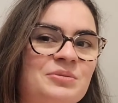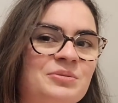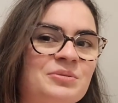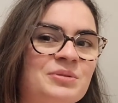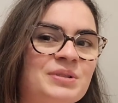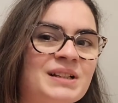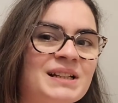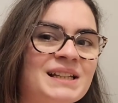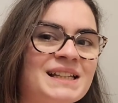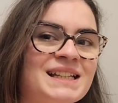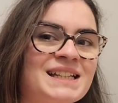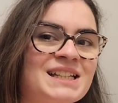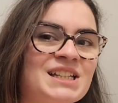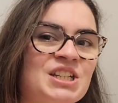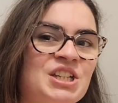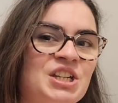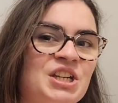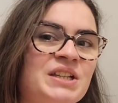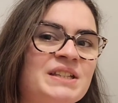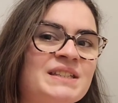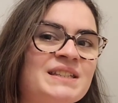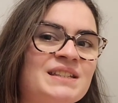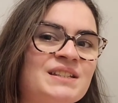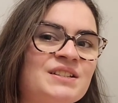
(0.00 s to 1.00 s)
really
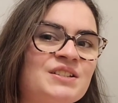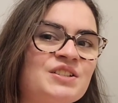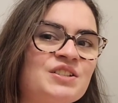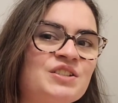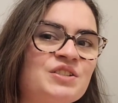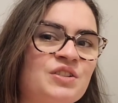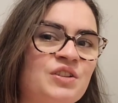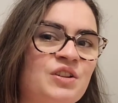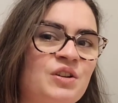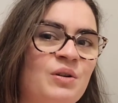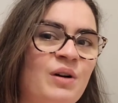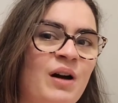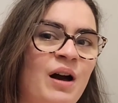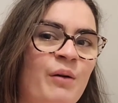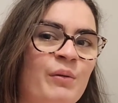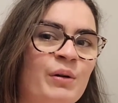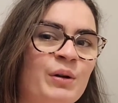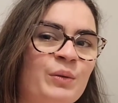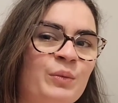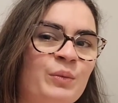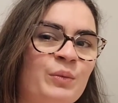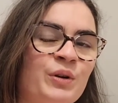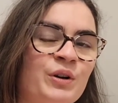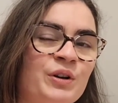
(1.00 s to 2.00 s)
doesn't know
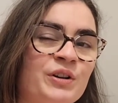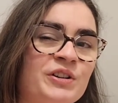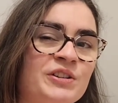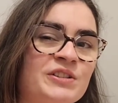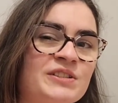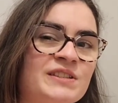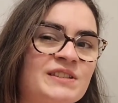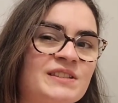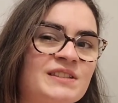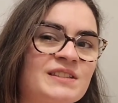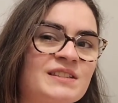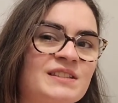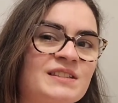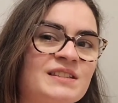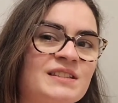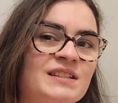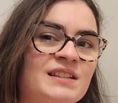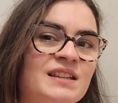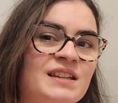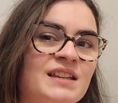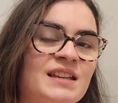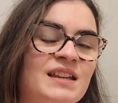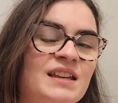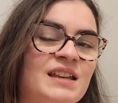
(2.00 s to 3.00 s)
how it works.
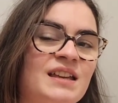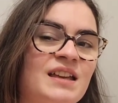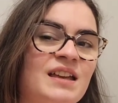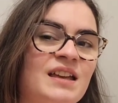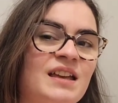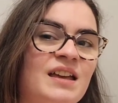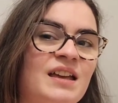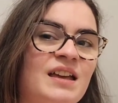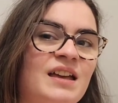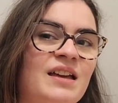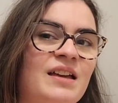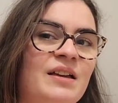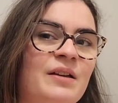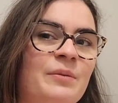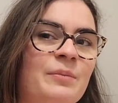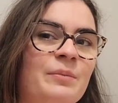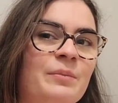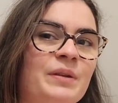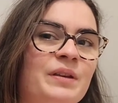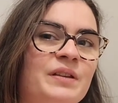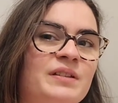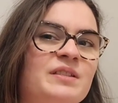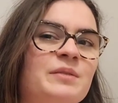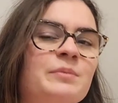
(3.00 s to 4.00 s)

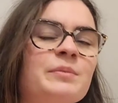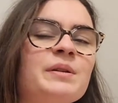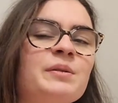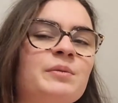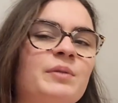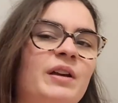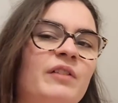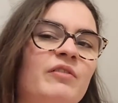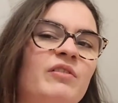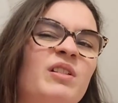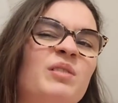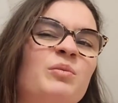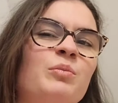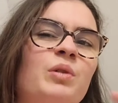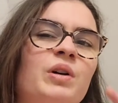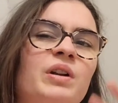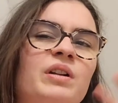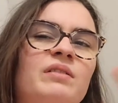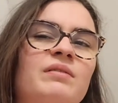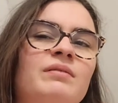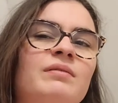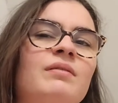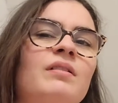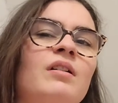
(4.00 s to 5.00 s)
Because, I mean, we have
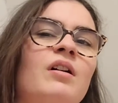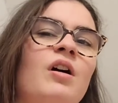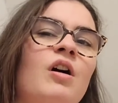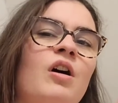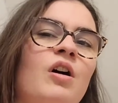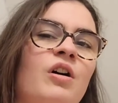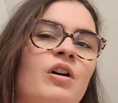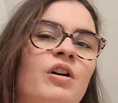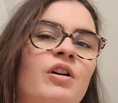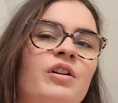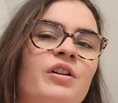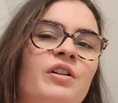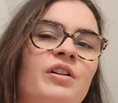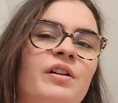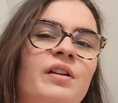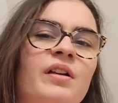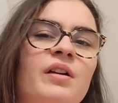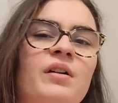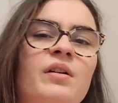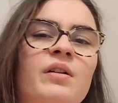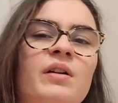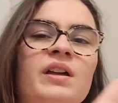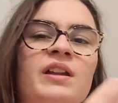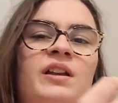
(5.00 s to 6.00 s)
one
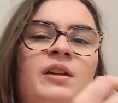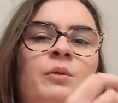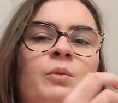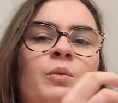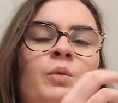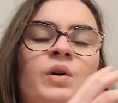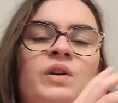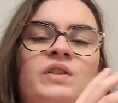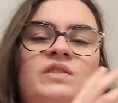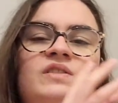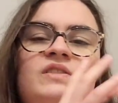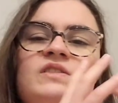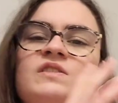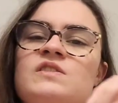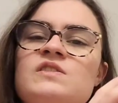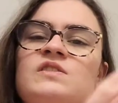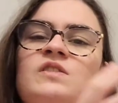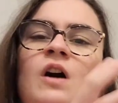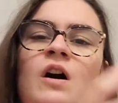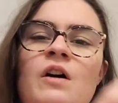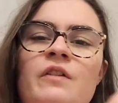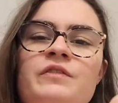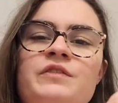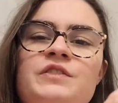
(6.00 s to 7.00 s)
hard and then one
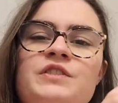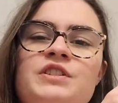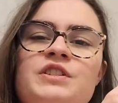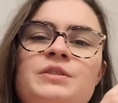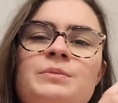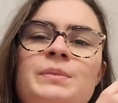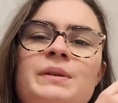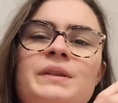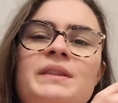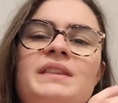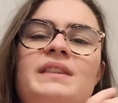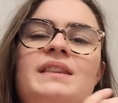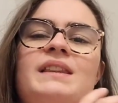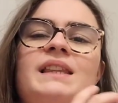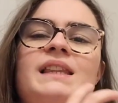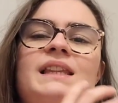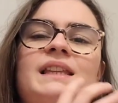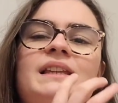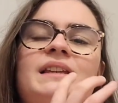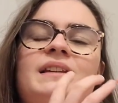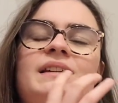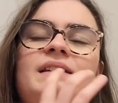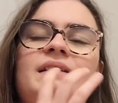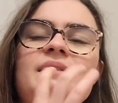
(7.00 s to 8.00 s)
softer, but
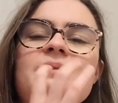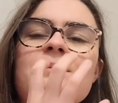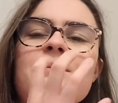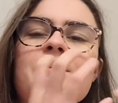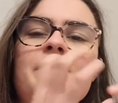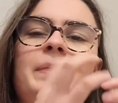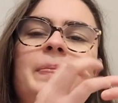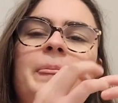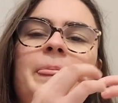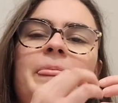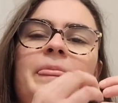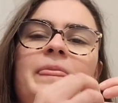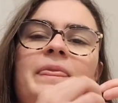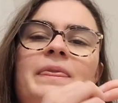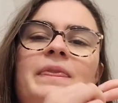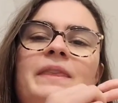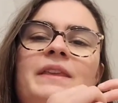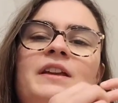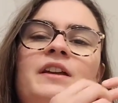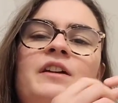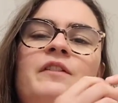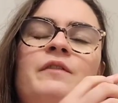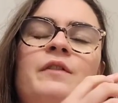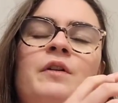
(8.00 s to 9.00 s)

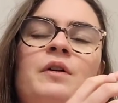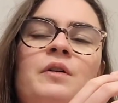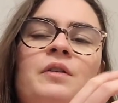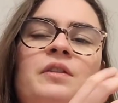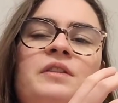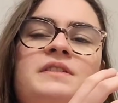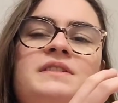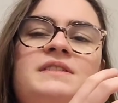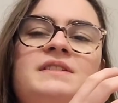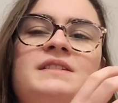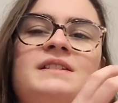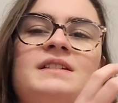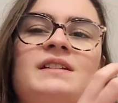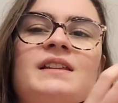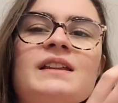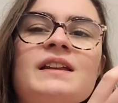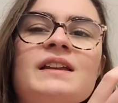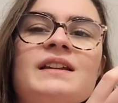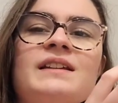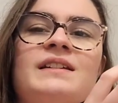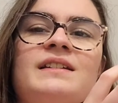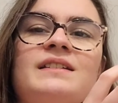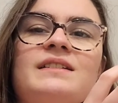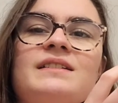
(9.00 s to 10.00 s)
Kavoth still
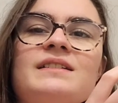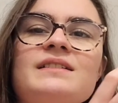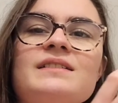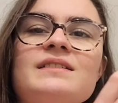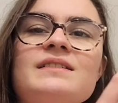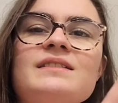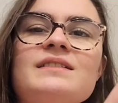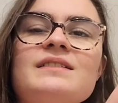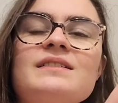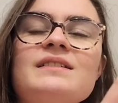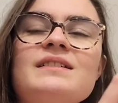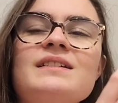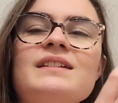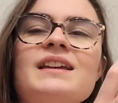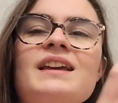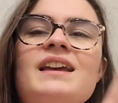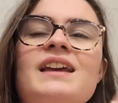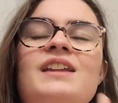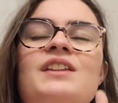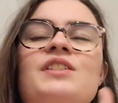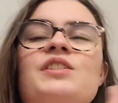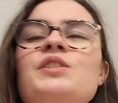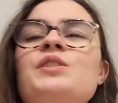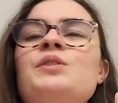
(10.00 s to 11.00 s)
like
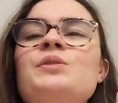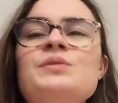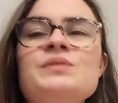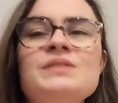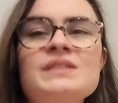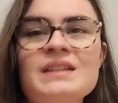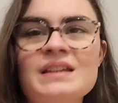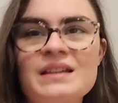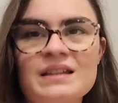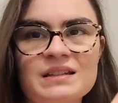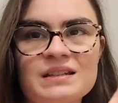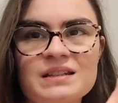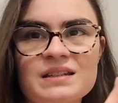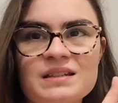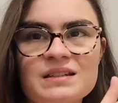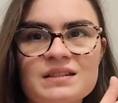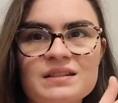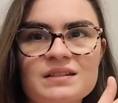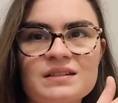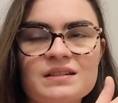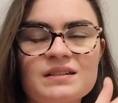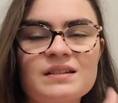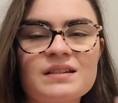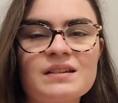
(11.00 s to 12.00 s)
can use
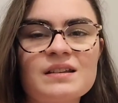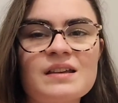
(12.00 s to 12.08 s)
it,